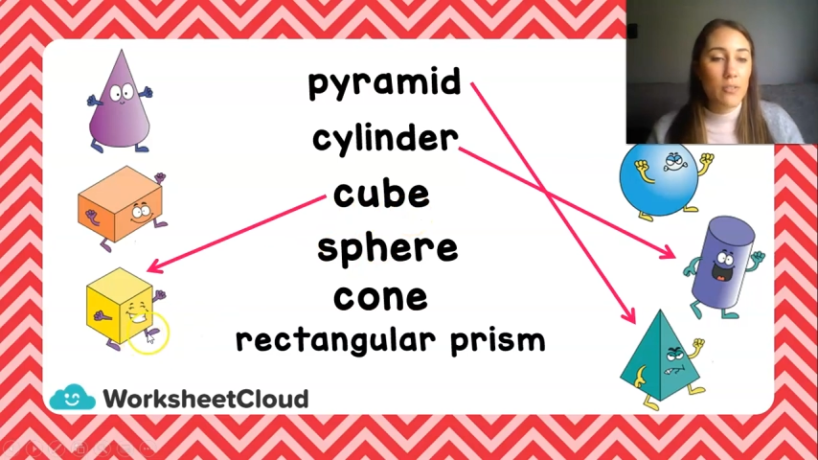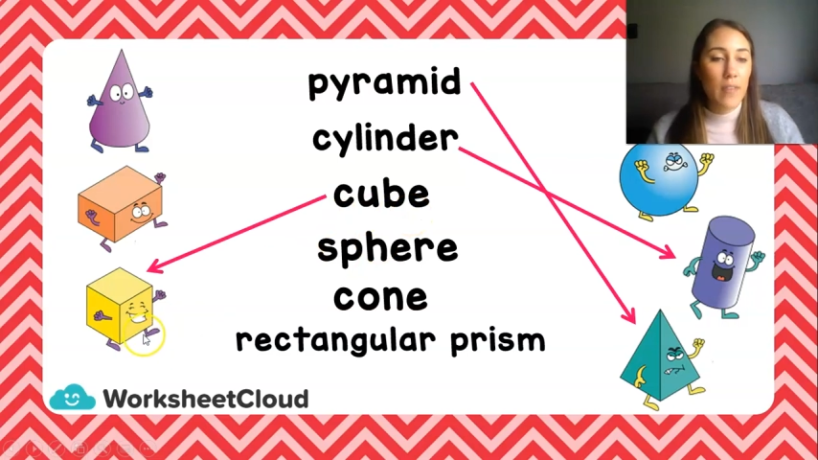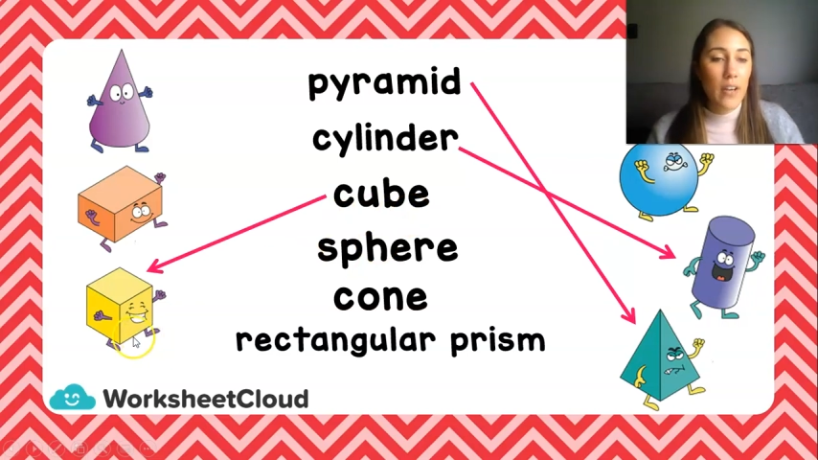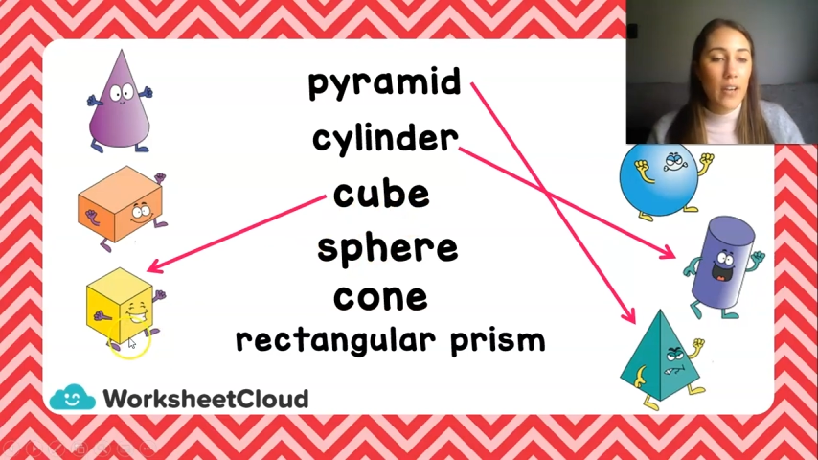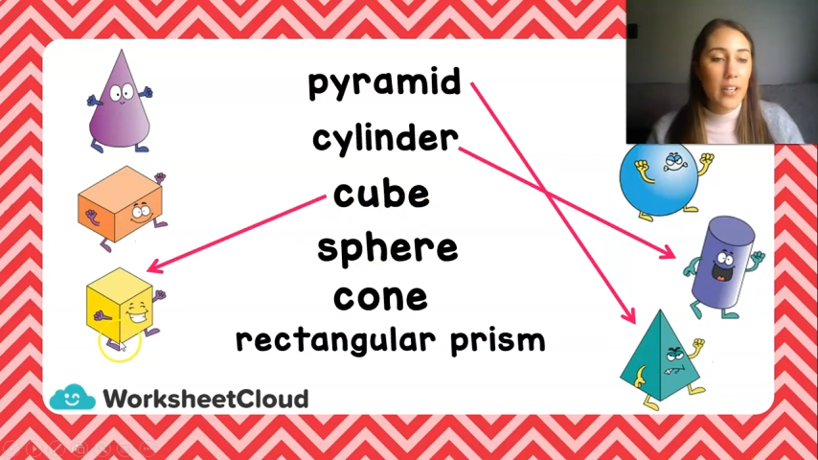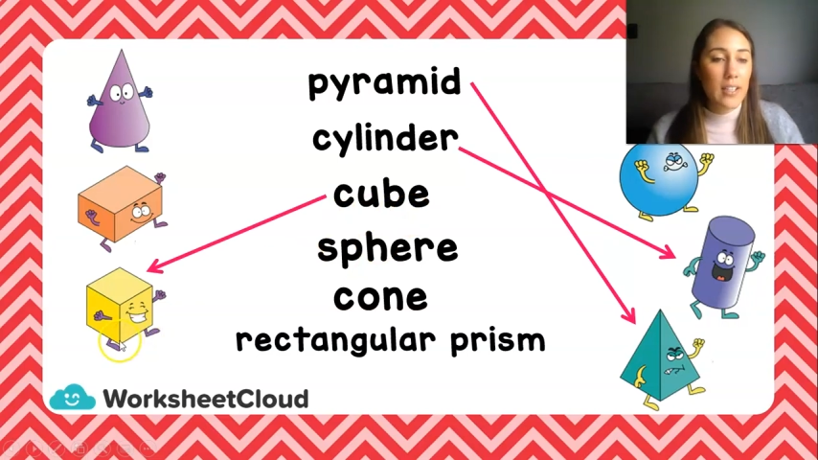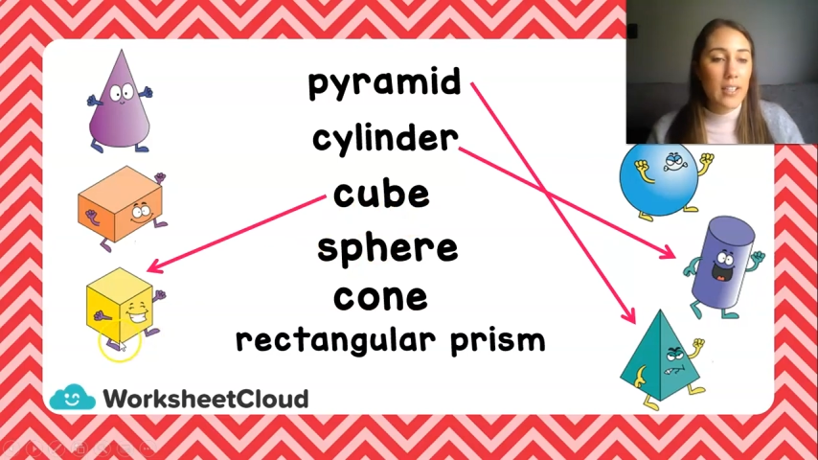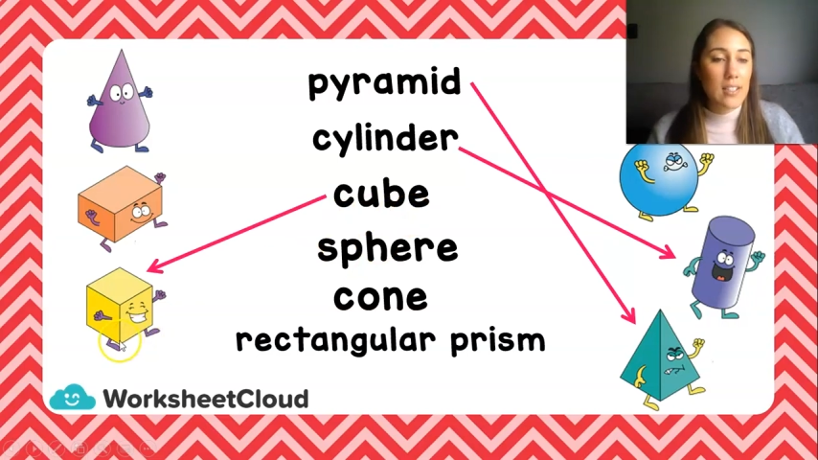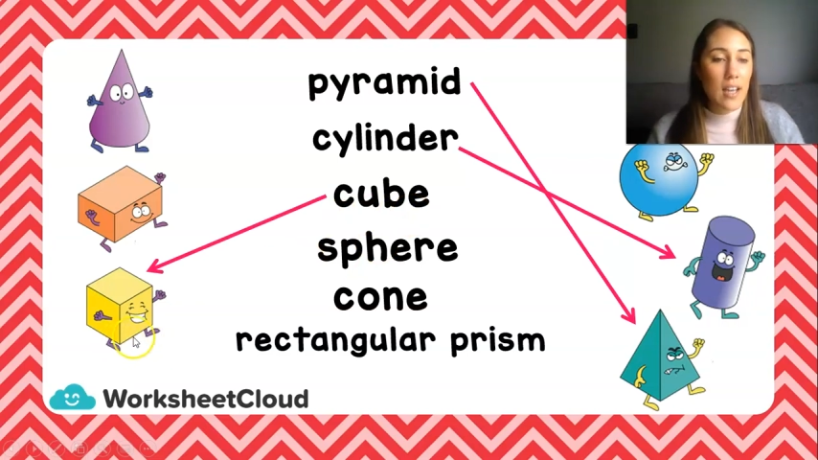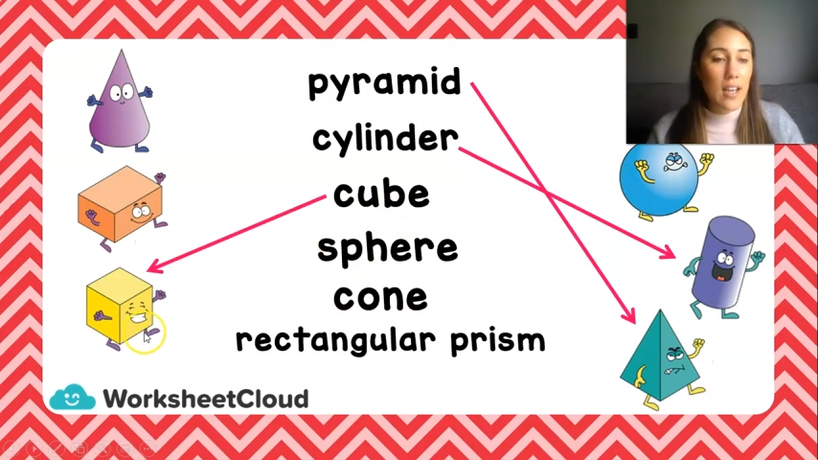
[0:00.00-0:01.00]
very
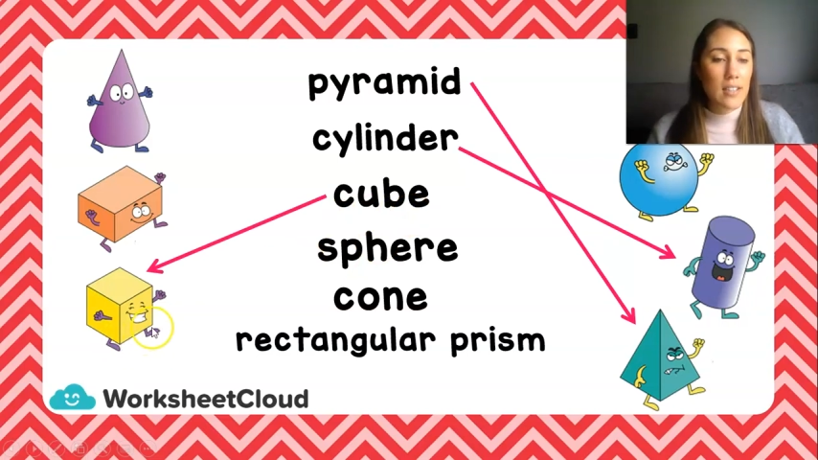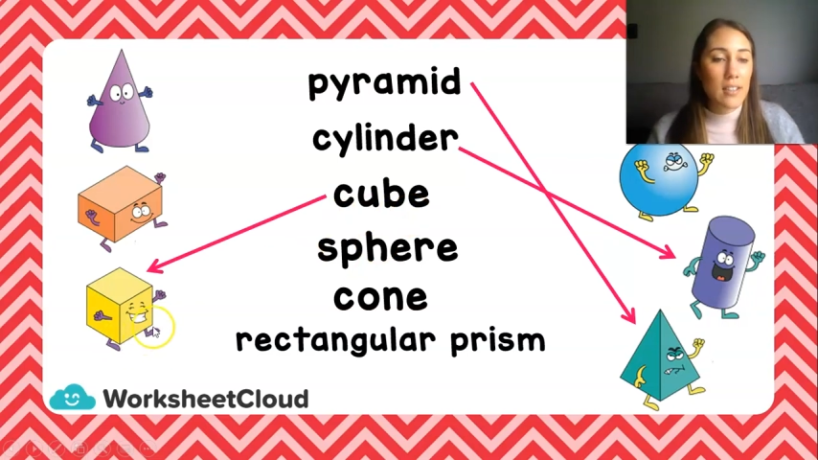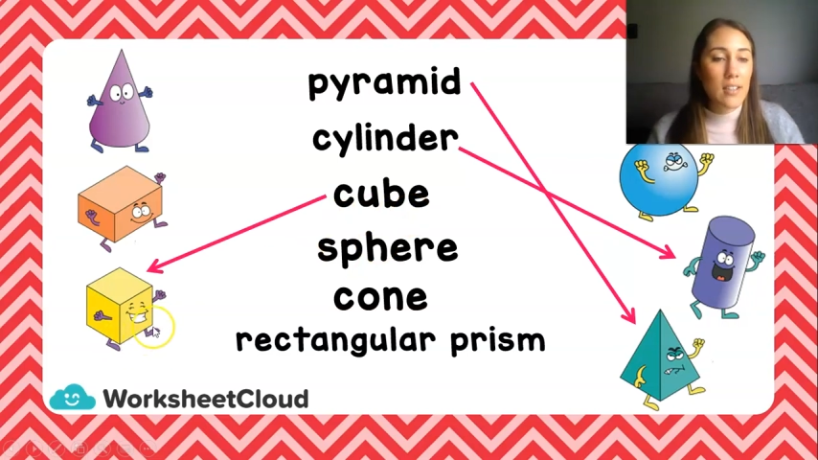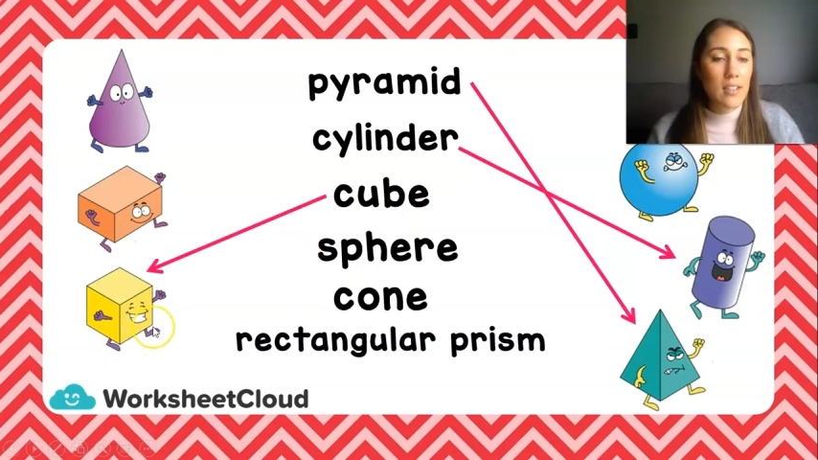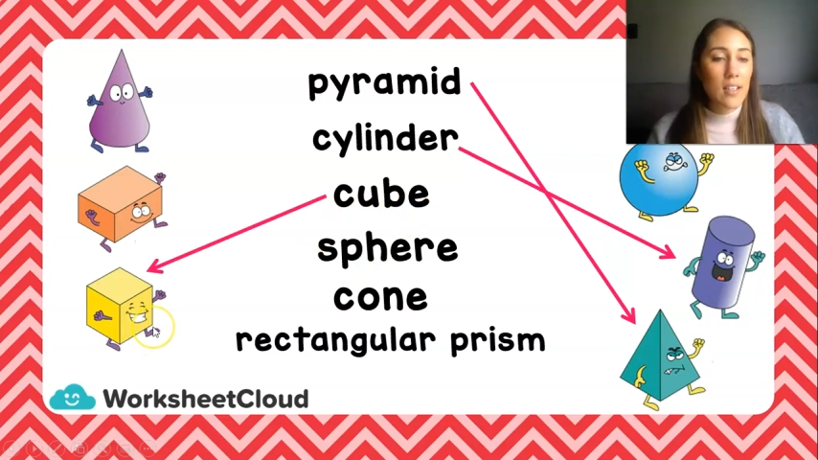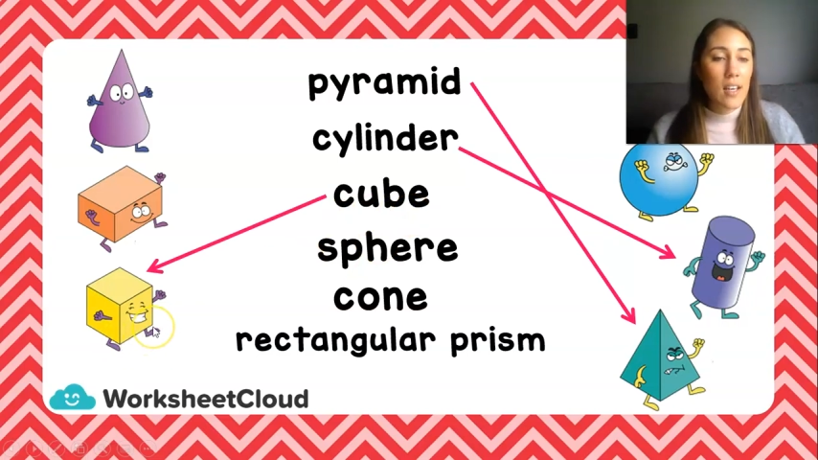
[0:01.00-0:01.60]
excited.